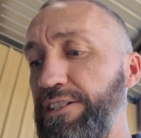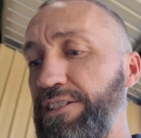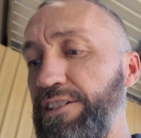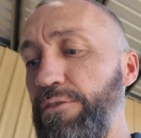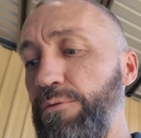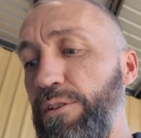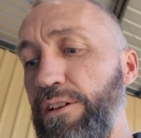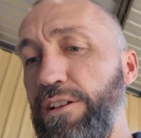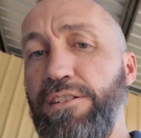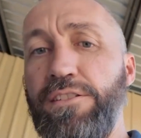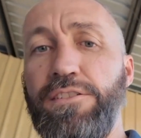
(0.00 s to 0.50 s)
so
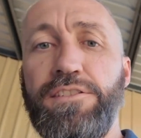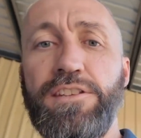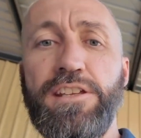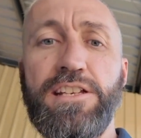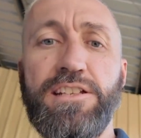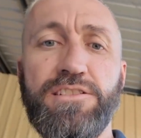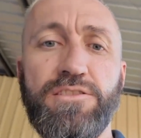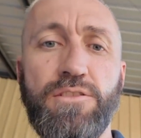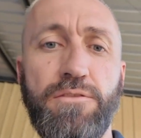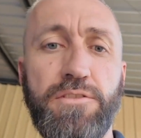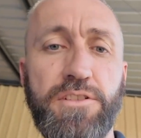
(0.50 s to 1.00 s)
one of the
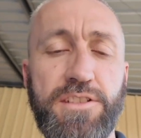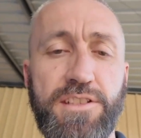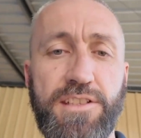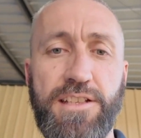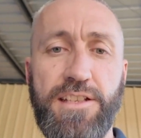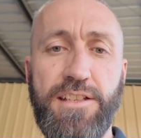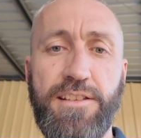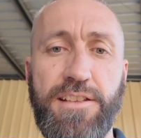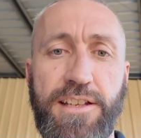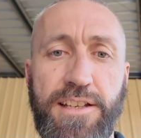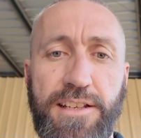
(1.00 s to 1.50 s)
things
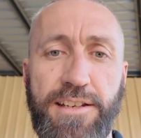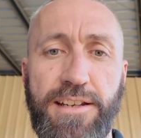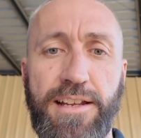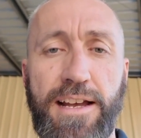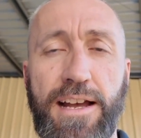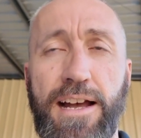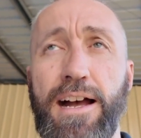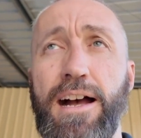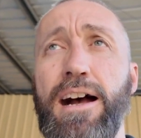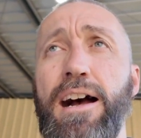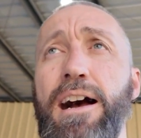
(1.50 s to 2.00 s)
obviously that
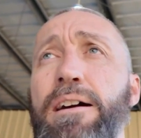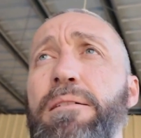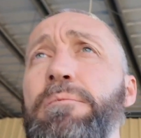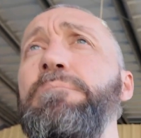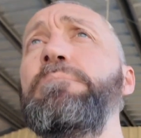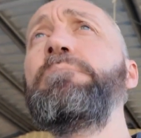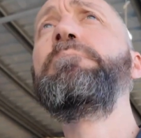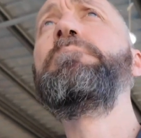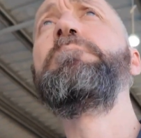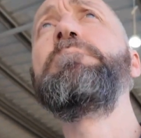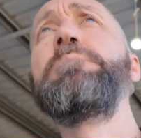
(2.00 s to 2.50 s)

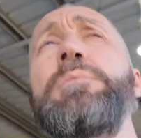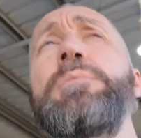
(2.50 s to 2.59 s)
um,